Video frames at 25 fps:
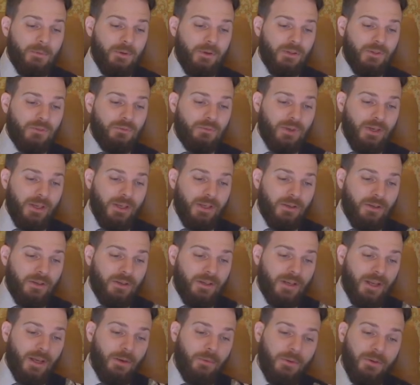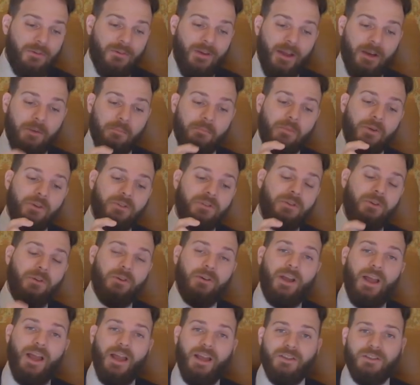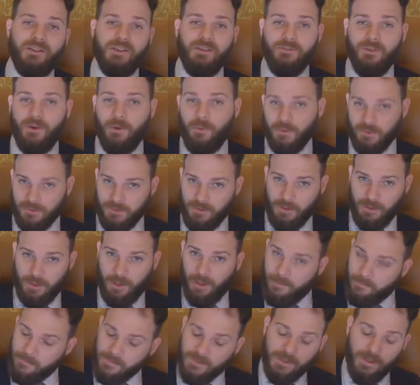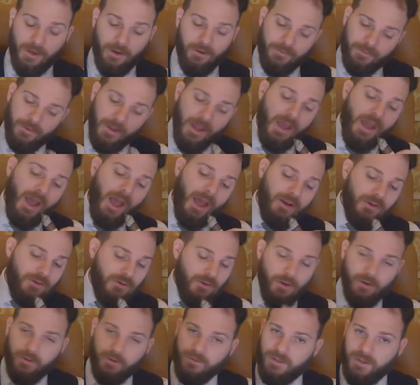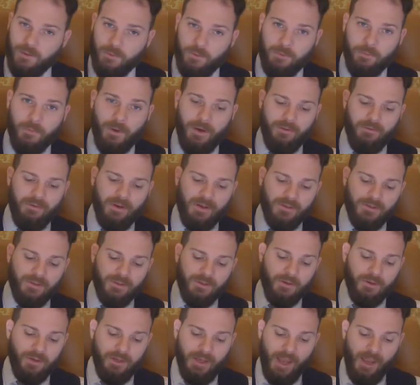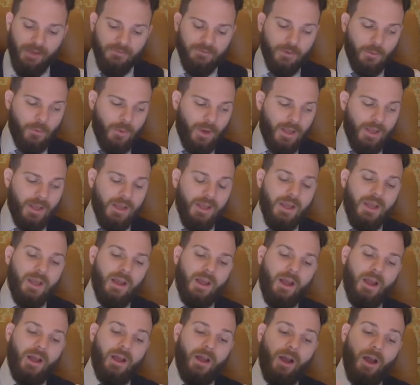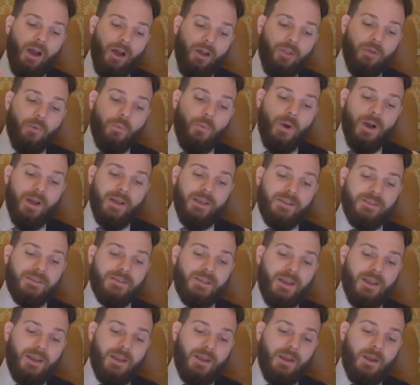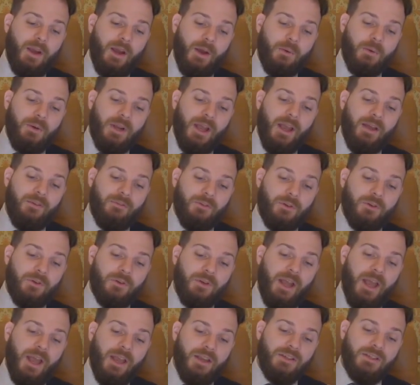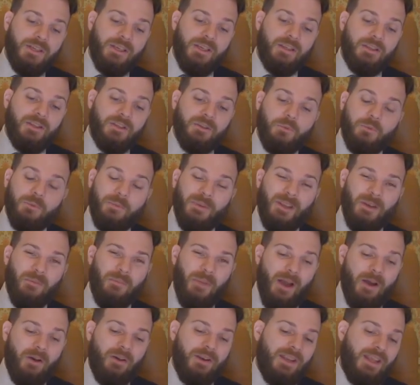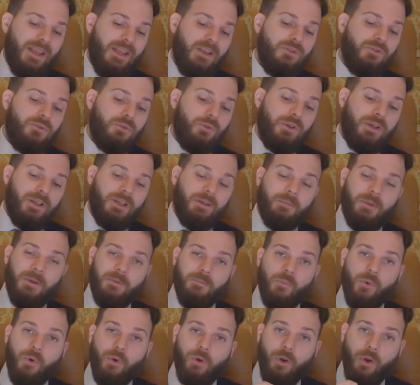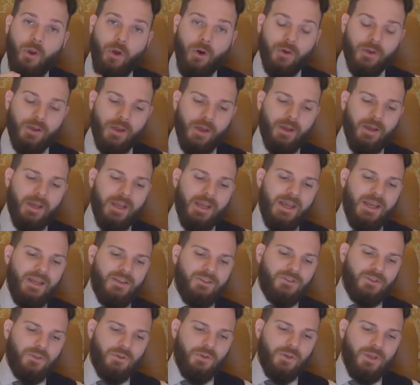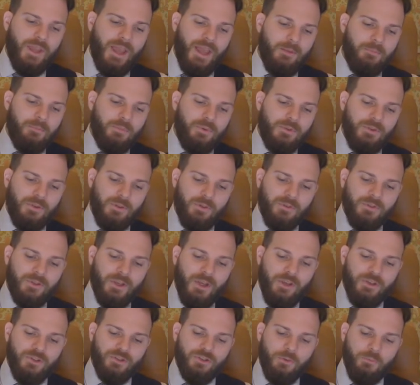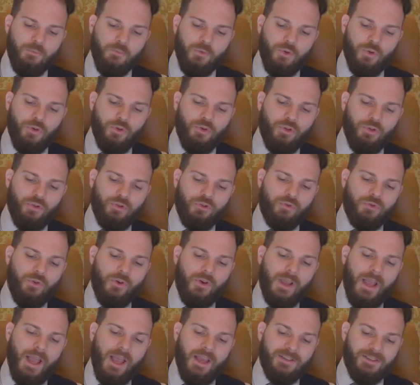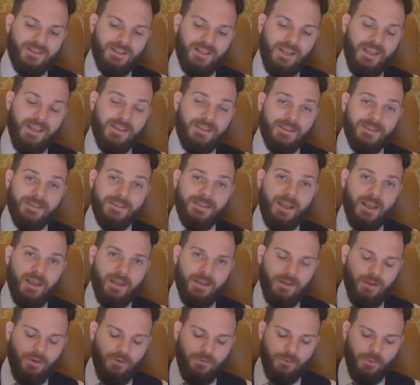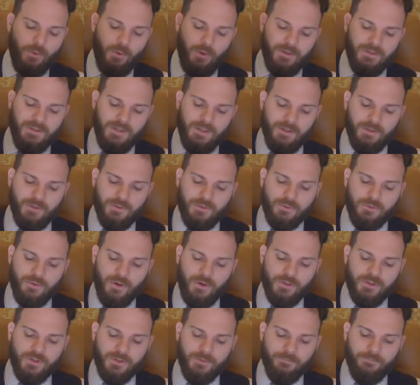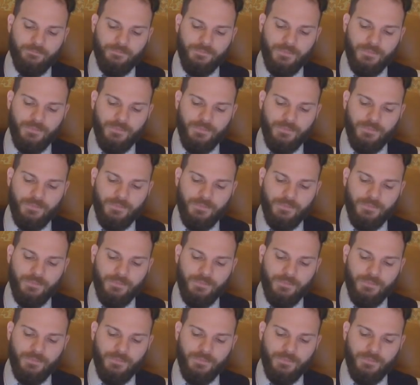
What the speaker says: is really good, and I would have had a much longer ash if I wasn't a clumsy oaf and knocked it with my wrist and got it everywhere. Otherwise, I would have a good ash here that would be about an inch or a little bit more longer. So you can produce some good, strong ash, and it is a sign of quality construction.